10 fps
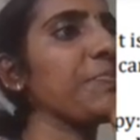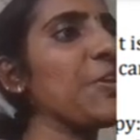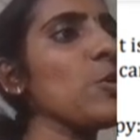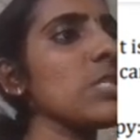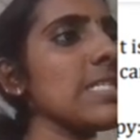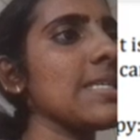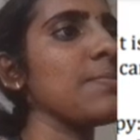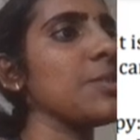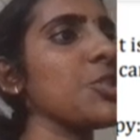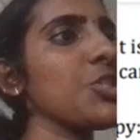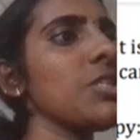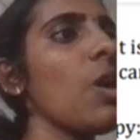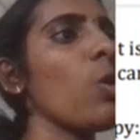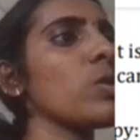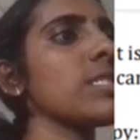uses a machine
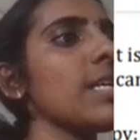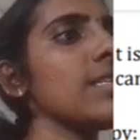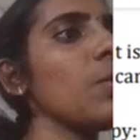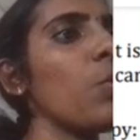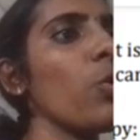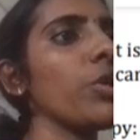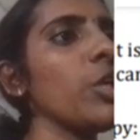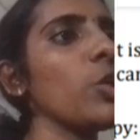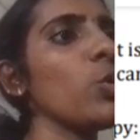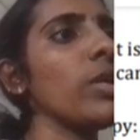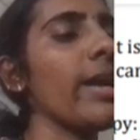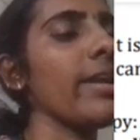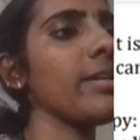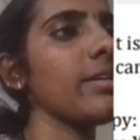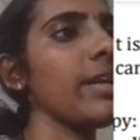outside the body to
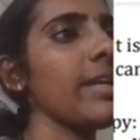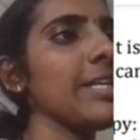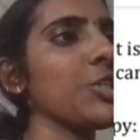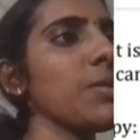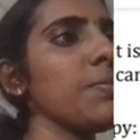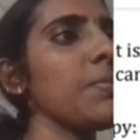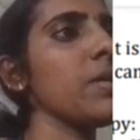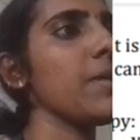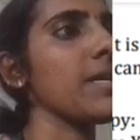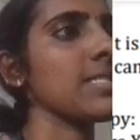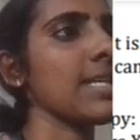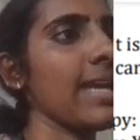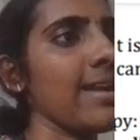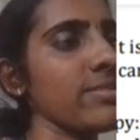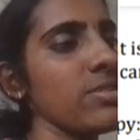direct radiation beam as the
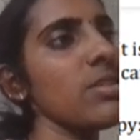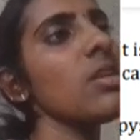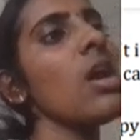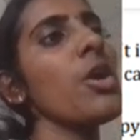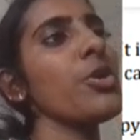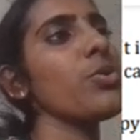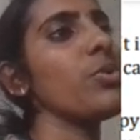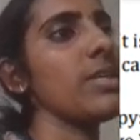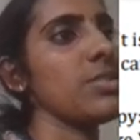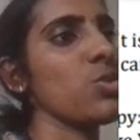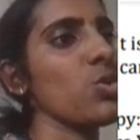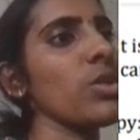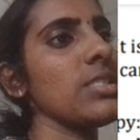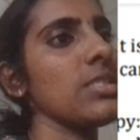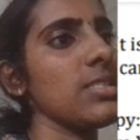cancer to
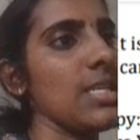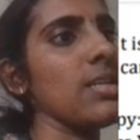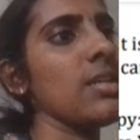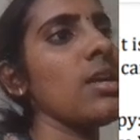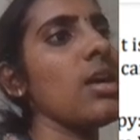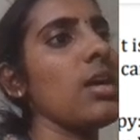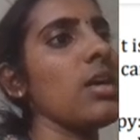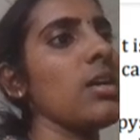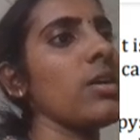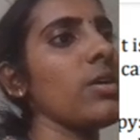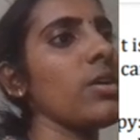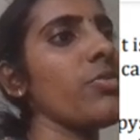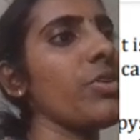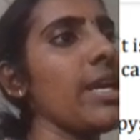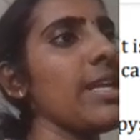destroy cell.
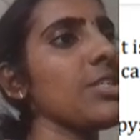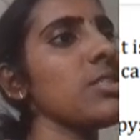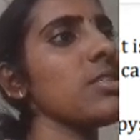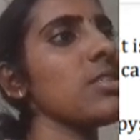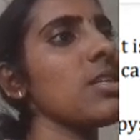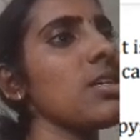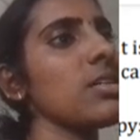If radiation